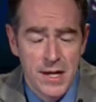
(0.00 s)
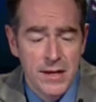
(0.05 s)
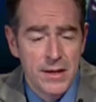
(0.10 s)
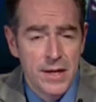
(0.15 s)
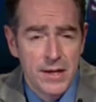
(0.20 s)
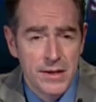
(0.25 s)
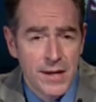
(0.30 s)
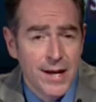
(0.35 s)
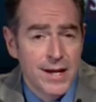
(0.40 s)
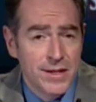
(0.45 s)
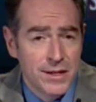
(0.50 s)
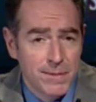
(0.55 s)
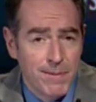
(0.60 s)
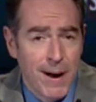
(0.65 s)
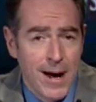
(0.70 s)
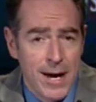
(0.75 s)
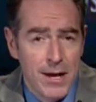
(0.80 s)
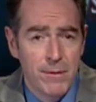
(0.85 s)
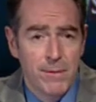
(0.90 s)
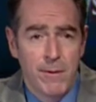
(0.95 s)
This
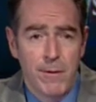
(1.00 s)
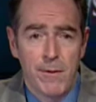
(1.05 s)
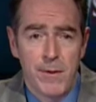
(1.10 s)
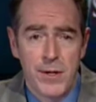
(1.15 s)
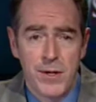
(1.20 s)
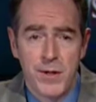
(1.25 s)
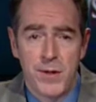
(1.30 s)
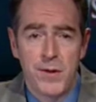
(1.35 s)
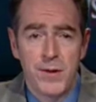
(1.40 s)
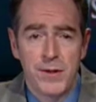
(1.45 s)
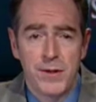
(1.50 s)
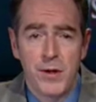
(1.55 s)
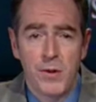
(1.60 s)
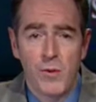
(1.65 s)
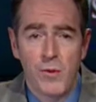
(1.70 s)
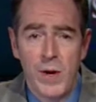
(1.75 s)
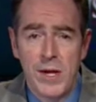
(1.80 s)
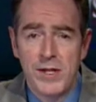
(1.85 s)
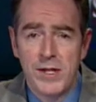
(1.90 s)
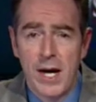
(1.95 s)
inspired parishioners to
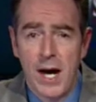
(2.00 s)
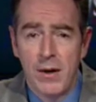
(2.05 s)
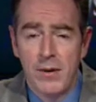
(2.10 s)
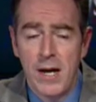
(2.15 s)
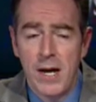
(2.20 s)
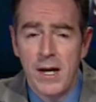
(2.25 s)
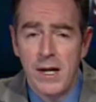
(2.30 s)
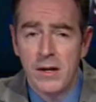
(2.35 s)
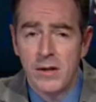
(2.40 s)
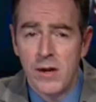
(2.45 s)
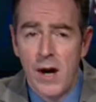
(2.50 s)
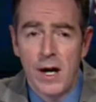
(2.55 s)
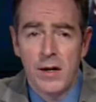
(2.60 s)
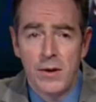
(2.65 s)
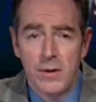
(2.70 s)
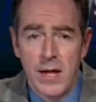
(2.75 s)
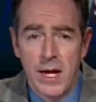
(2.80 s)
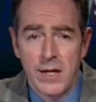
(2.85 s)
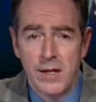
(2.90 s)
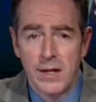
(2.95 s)
reach out not
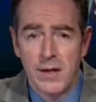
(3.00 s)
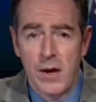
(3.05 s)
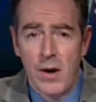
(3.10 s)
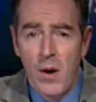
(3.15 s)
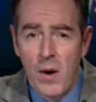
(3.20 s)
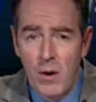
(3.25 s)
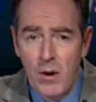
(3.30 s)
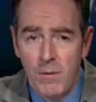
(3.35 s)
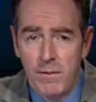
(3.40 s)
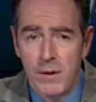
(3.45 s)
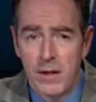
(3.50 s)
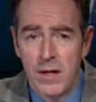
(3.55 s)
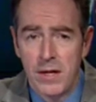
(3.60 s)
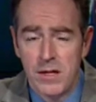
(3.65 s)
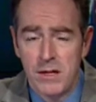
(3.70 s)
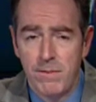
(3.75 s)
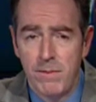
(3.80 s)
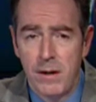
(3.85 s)
only to the homeless,